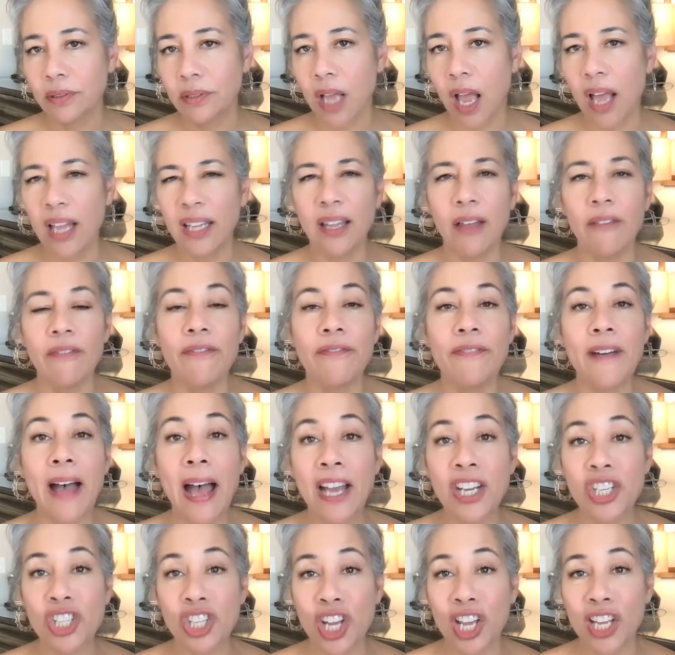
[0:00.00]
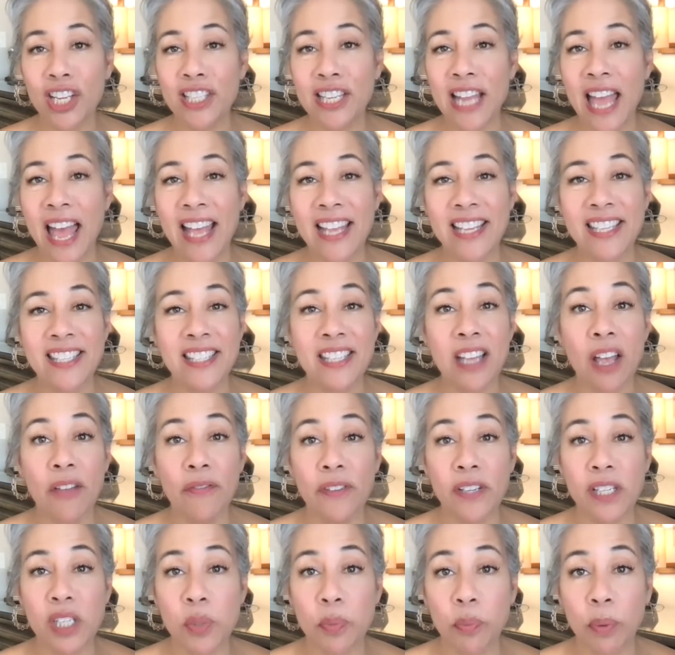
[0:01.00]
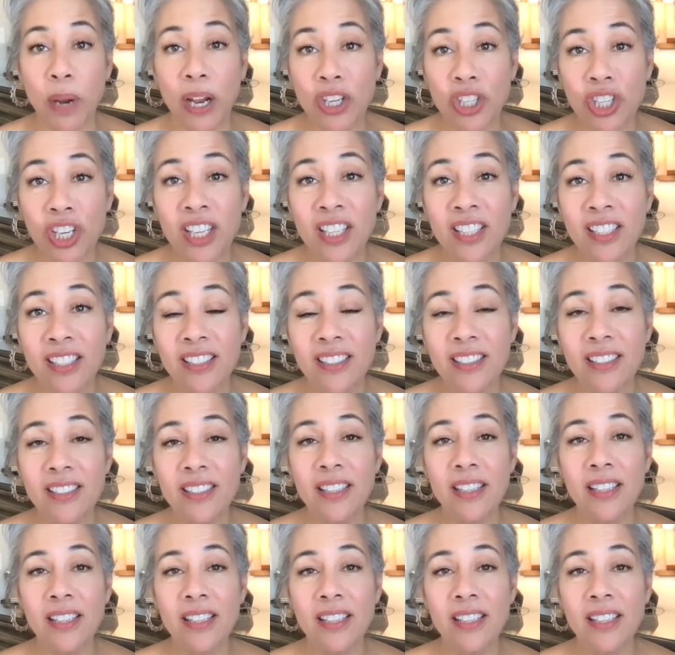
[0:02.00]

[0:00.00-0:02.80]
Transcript: I love fashion as self expression.